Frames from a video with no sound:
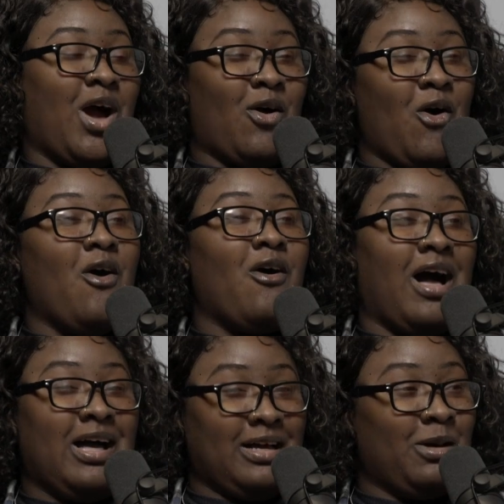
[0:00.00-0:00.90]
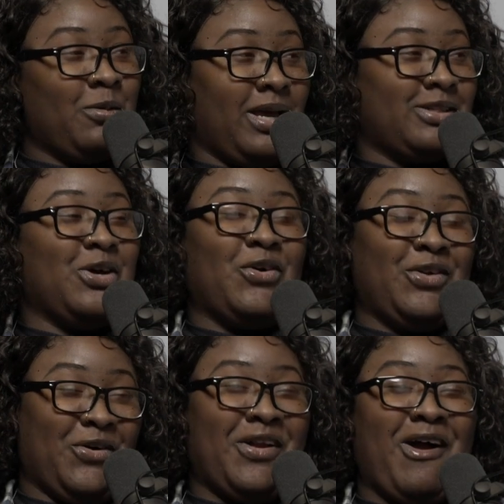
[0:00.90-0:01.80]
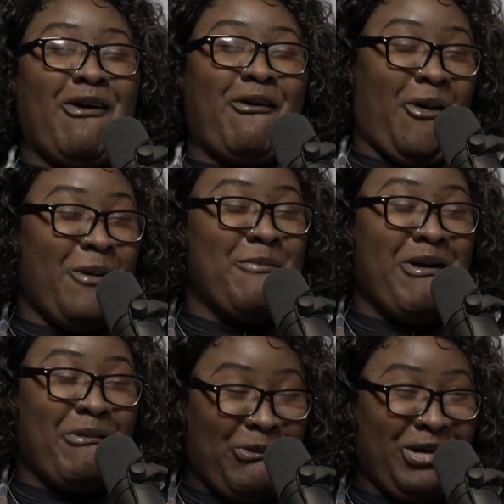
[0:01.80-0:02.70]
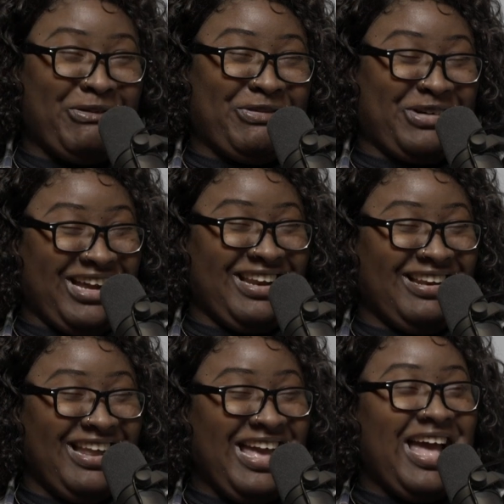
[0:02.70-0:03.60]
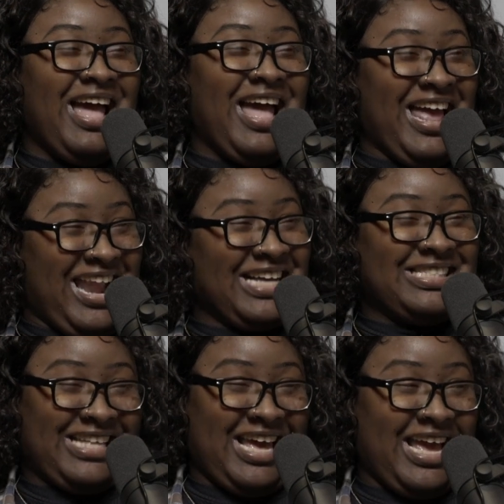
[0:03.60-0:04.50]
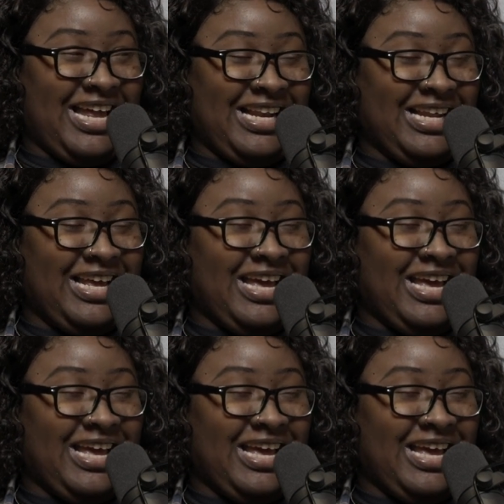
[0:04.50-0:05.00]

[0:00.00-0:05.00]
I call, I hung up with Antonio and I called my boyfriend and I said,